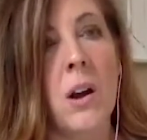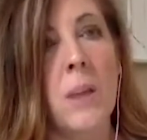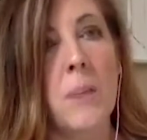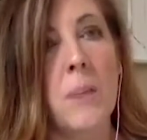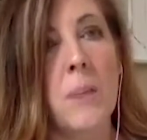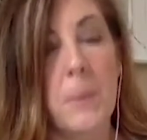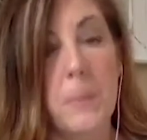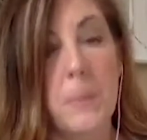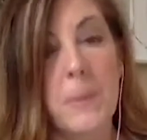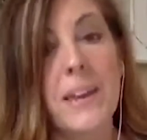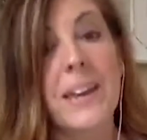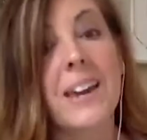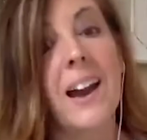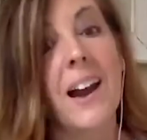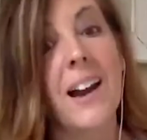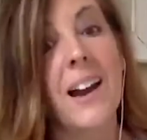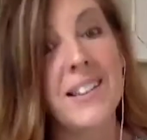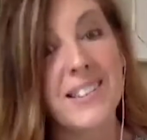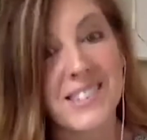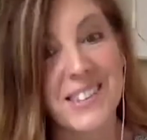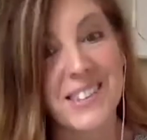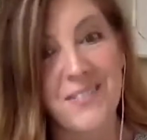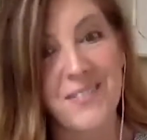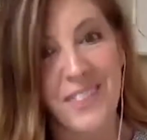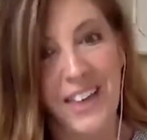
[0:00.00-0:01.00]

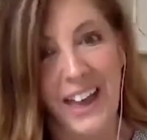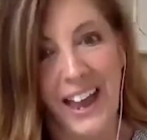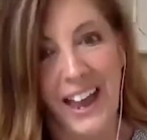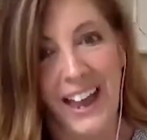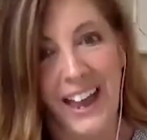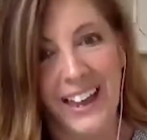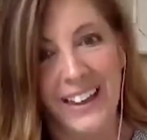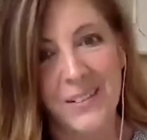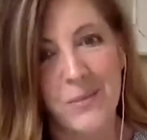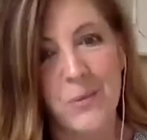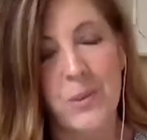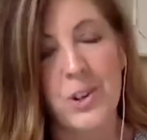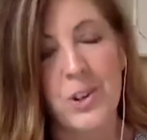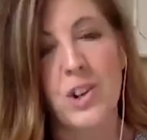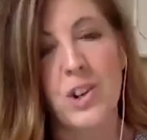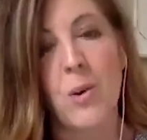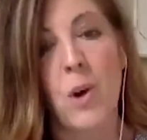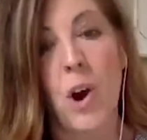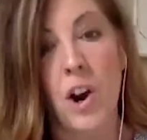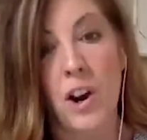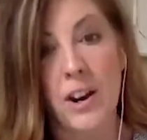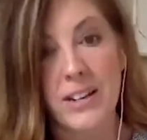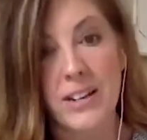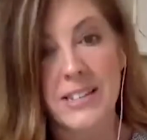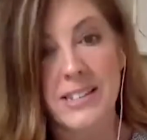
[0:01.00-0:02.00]
because of that, when you
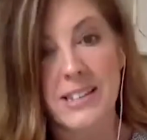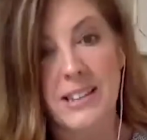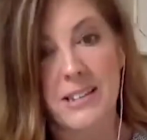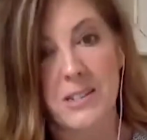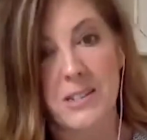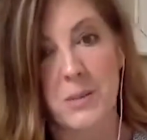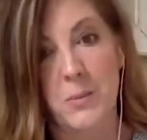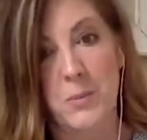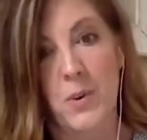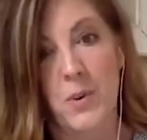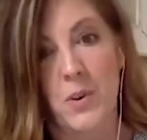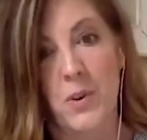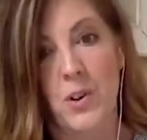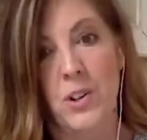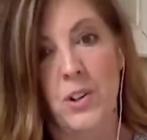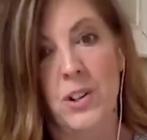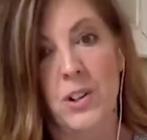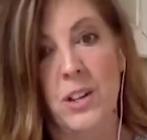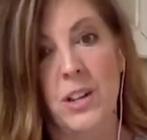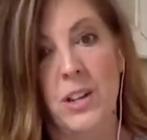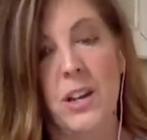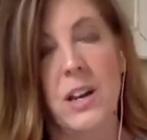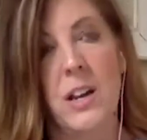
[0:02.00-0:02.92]
are accessible